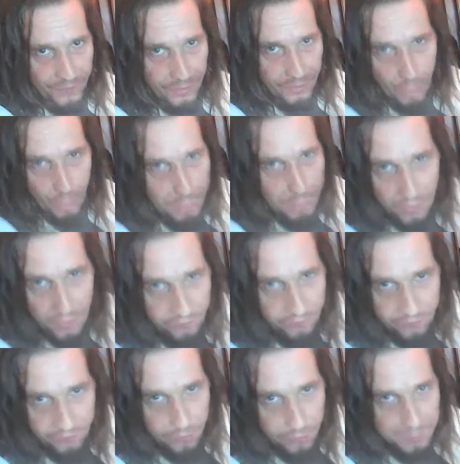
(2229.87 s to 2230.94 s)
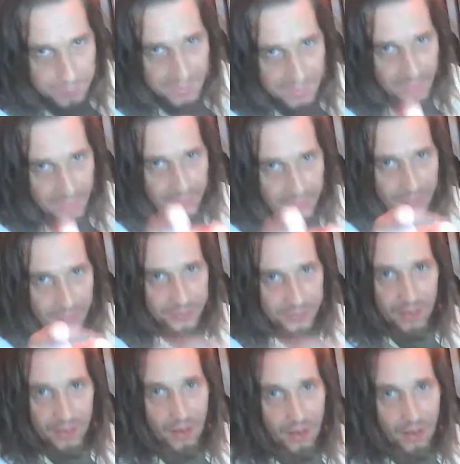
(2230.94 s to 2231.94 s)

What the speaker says: Nobody else is going to be standing there saying,